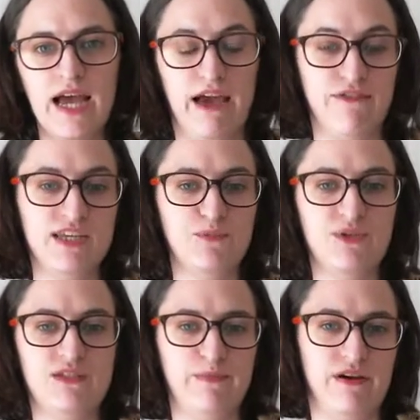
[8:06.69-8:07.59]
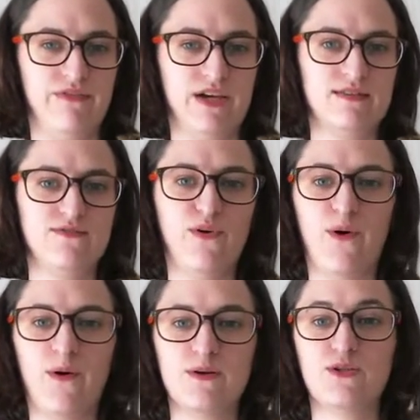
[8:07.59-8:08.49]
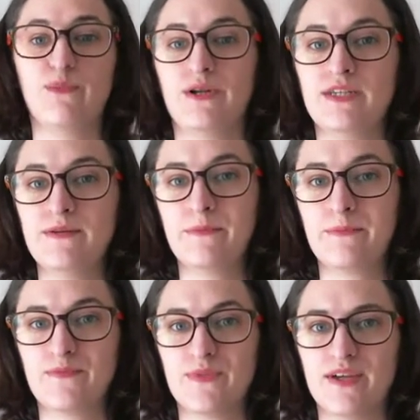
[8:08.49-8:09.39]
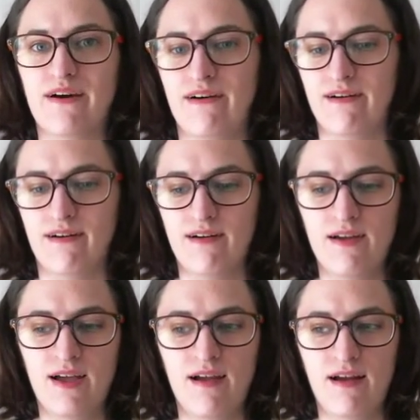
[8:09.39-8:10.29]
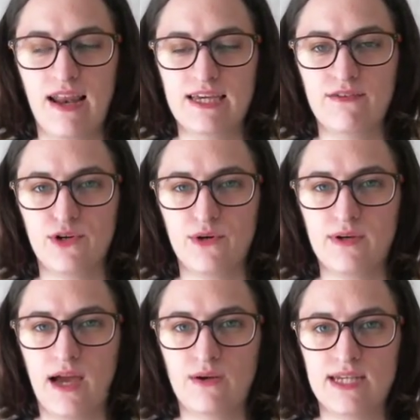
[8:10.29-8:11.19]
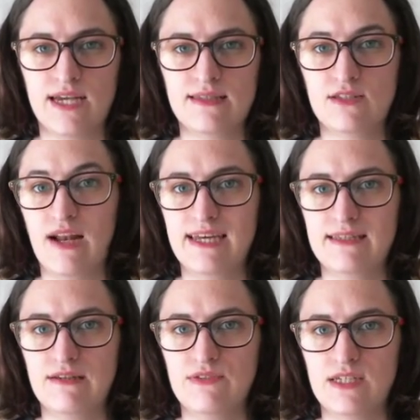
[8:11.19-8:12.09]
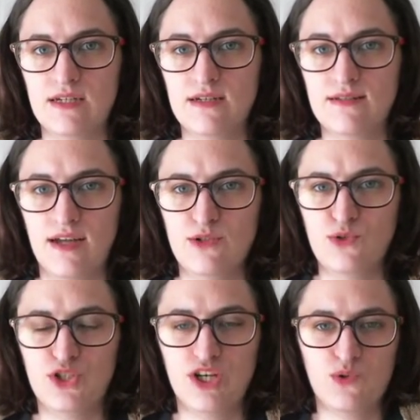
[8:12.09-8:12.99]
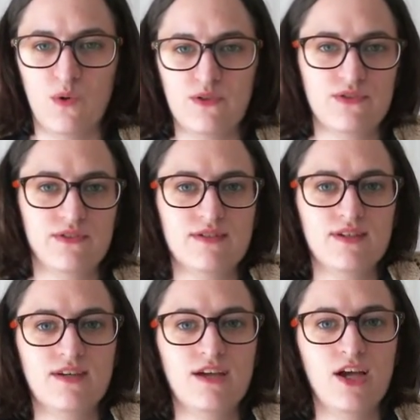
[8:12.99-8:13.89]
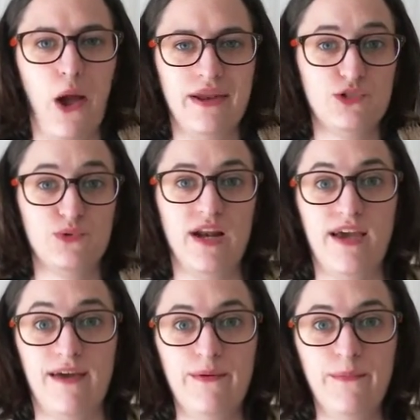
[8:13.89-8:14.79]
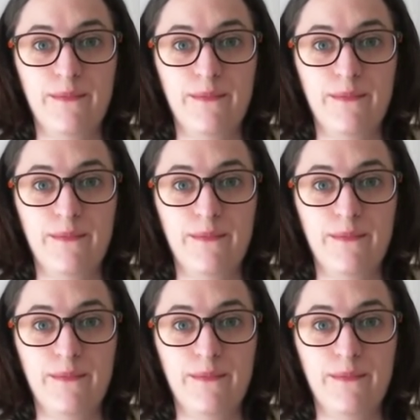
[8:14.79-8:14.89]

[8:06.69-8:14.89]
I think it's pretty perfect for the morning, or like if you're going outside in the late evening and you just want an extra layer.